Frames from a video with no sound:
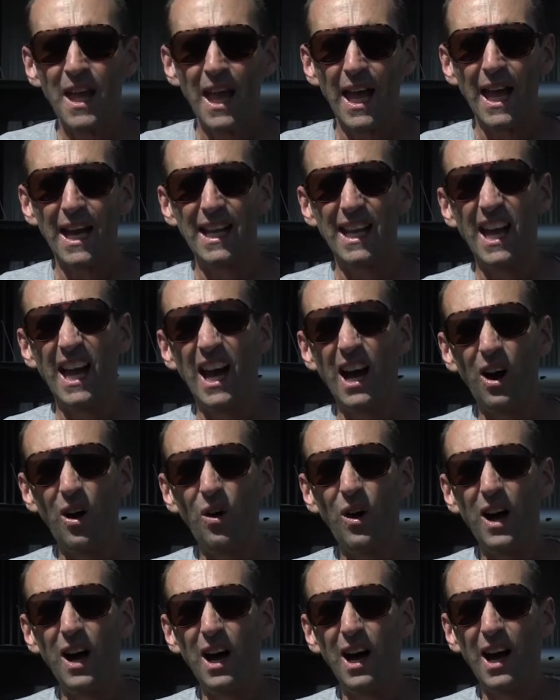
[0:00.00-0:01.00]

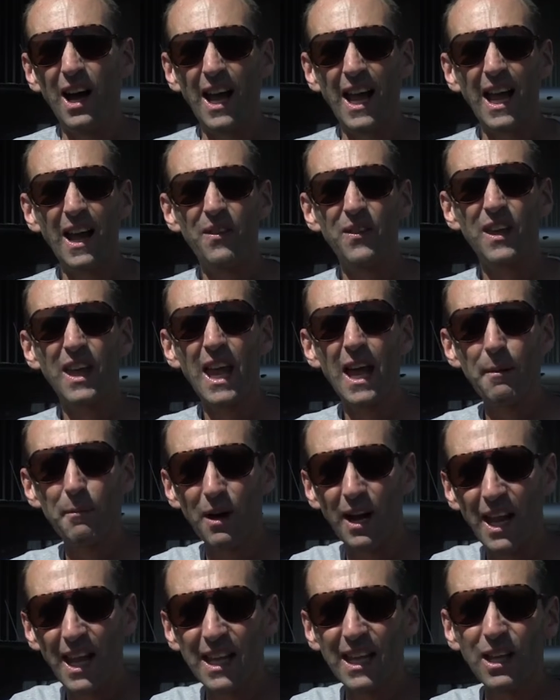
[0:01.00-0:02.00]
Anyhow, I had the
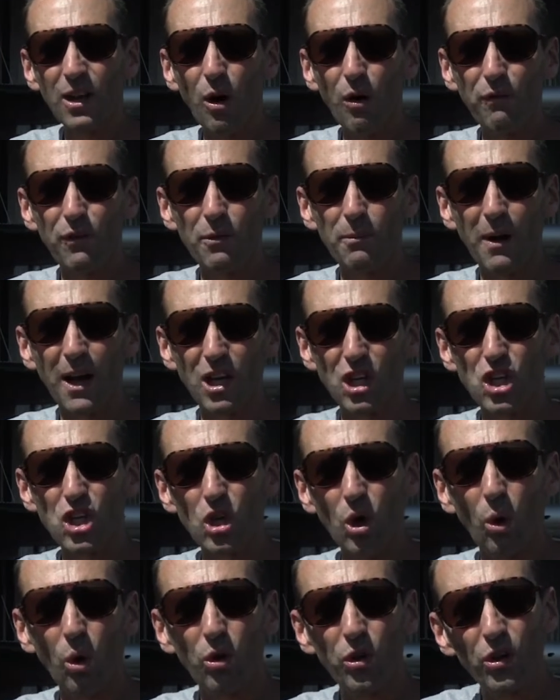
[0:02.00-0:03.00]
camera hanging over my
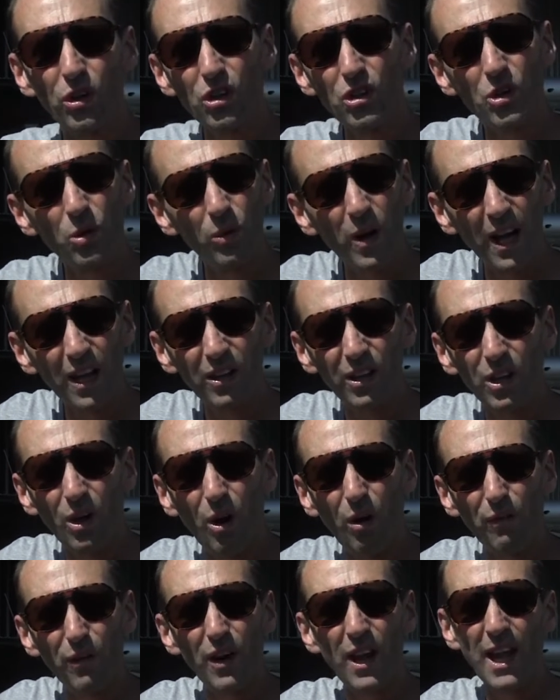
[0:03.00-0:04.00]
shoulder, directly
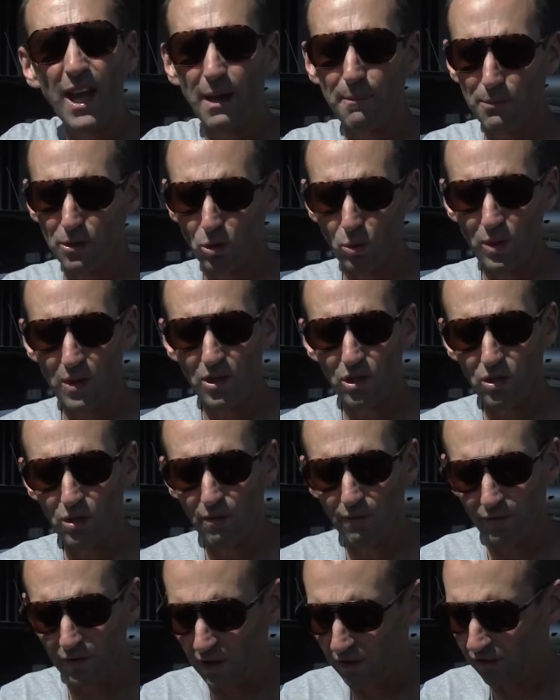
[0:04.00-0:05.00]
overhead between the
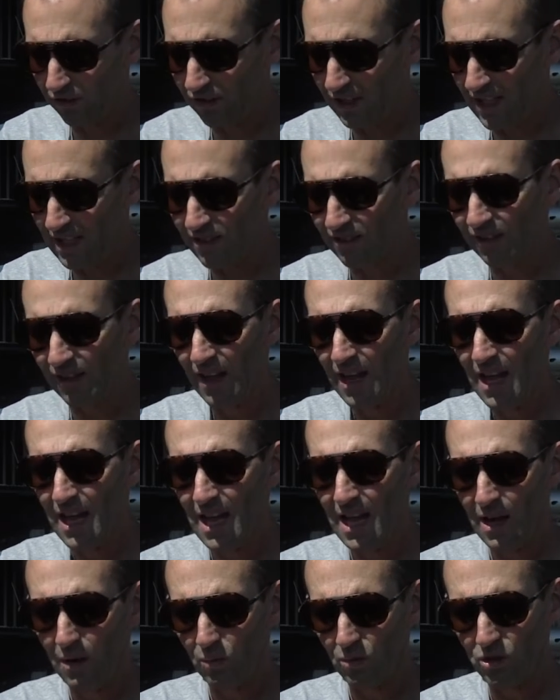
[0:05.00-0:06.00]
two front seats.
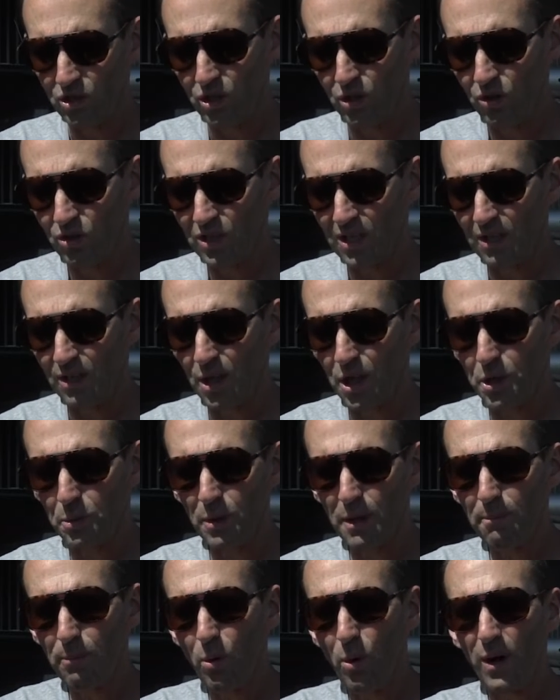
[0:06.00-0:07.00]
Was using the
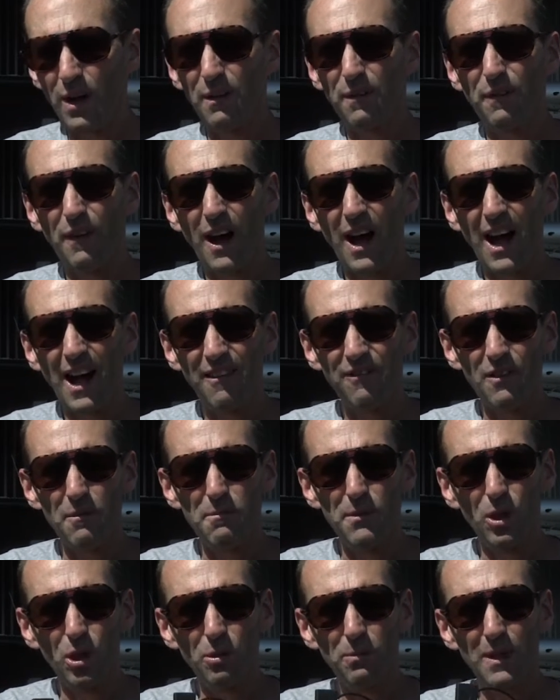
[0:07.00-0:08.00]

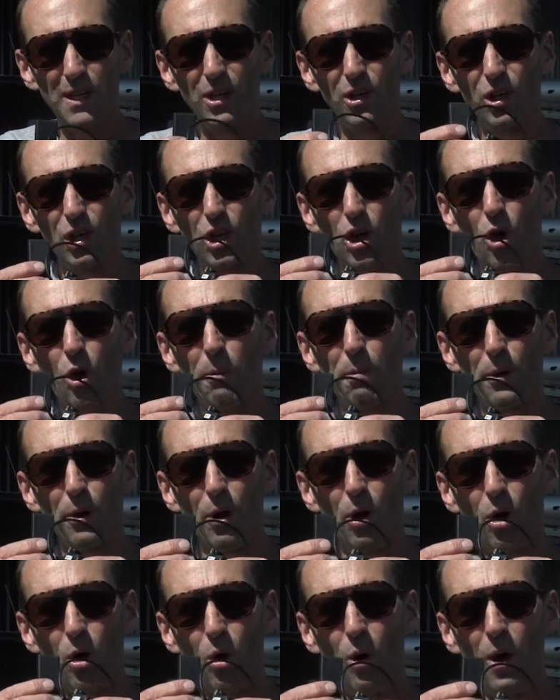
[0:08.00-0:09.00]
3.5mm
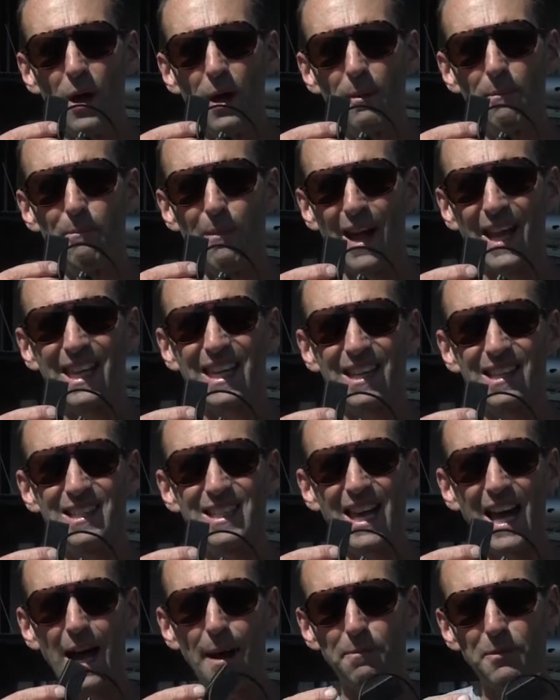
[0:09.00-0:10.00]
GoPro mic
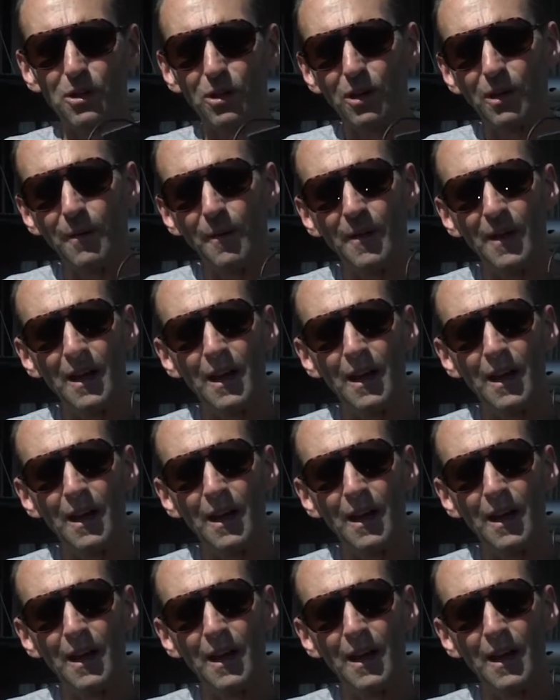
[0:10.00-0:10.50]
adapter,